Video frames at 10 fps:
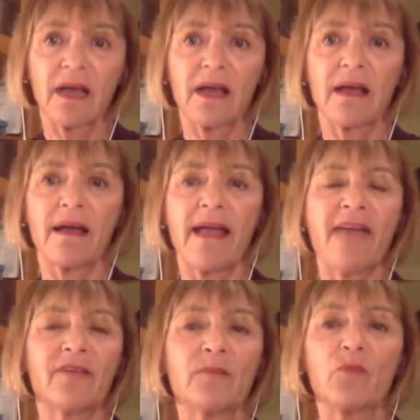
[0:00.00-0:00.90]
uh,
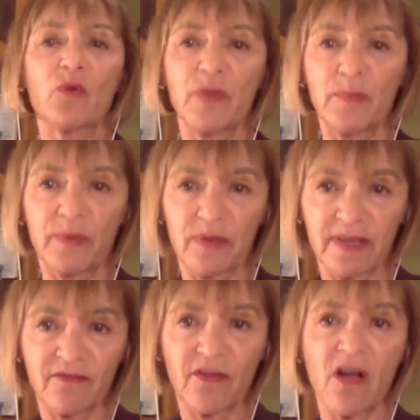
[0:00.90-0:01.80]
having more people
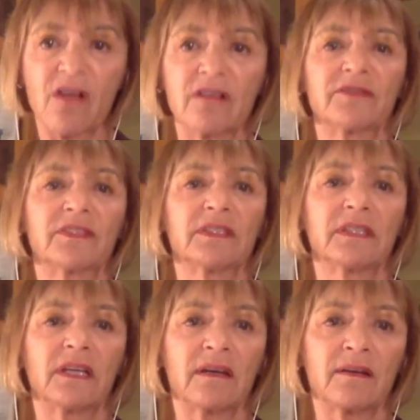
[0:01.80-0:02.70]
involved,
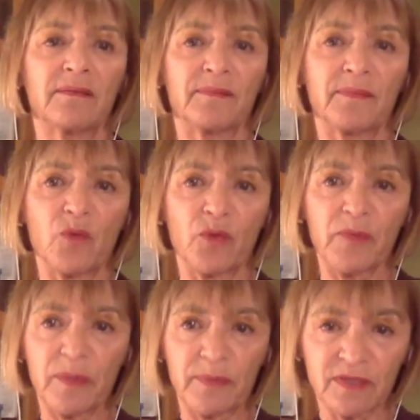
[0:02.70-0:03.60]
uh, more
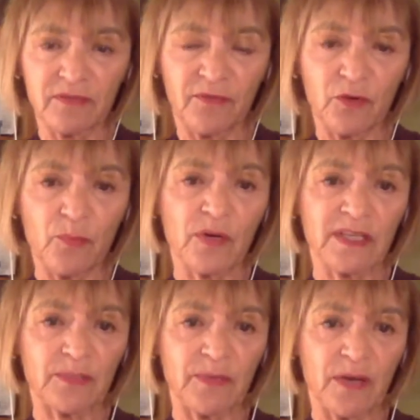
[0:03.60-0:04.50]
people's
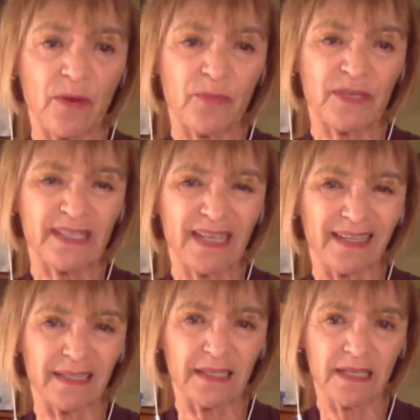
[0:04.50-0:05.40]
viewpoints being
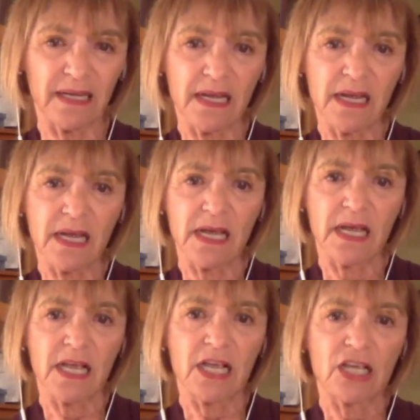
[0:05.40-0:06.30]
represented.
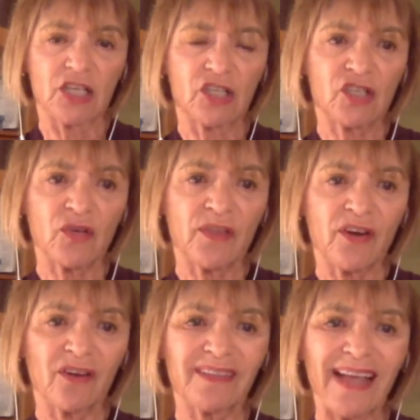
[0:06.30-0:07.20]
So
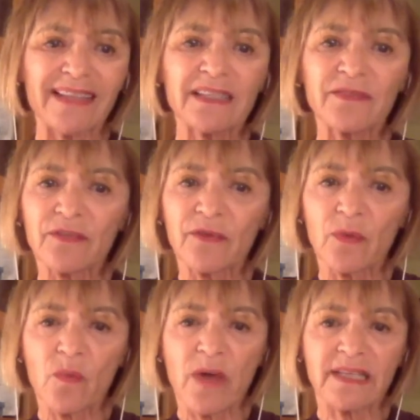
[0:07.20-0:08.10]
there are lots of
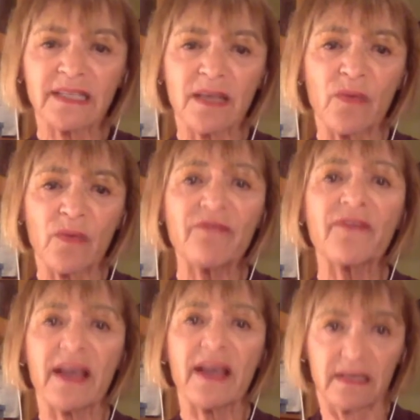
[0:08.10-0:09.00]
different ways that we
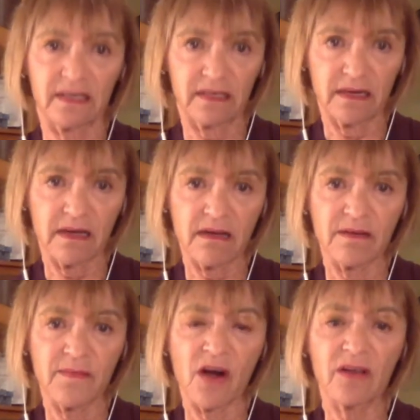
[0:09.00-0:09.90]
find
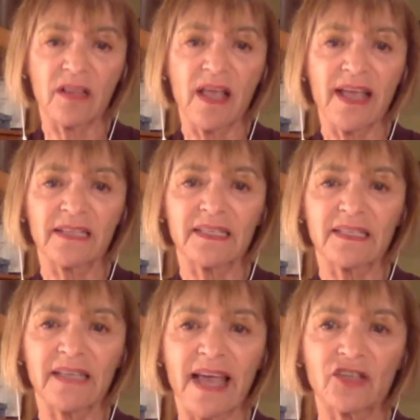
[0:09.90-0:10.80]
um, our
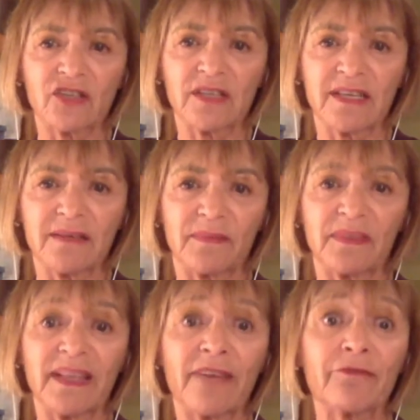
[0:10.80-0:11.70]
clients actually
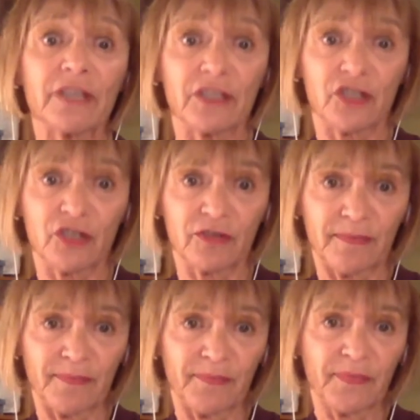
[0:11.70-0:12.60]
leverage
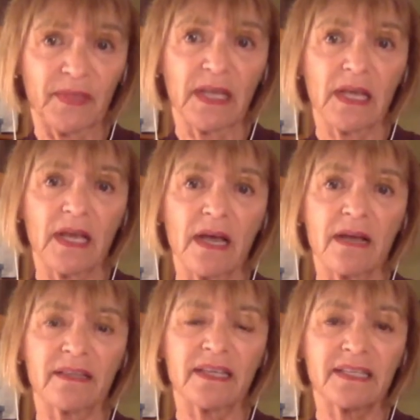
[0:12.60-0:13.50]

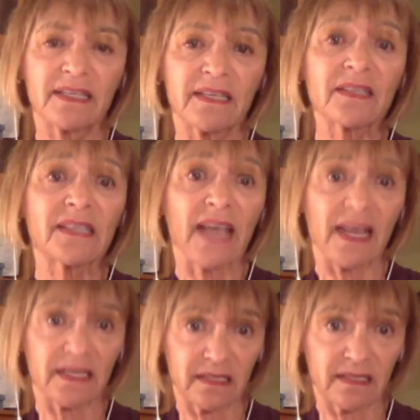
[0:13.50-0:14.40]
uh, the skill
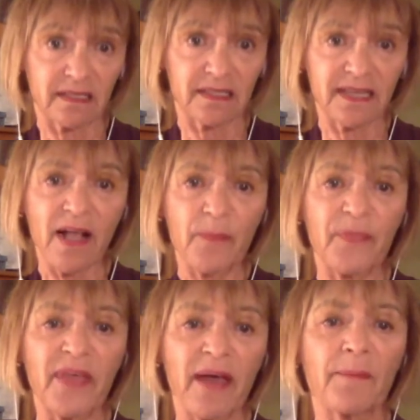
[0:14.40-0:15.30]
set to
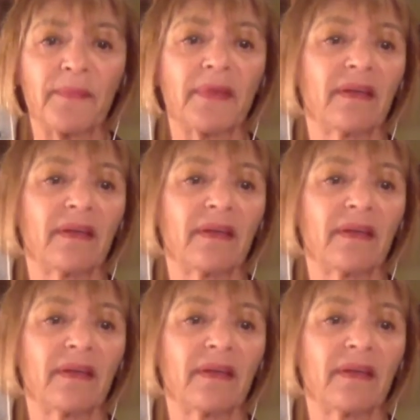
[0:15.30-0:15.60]
help them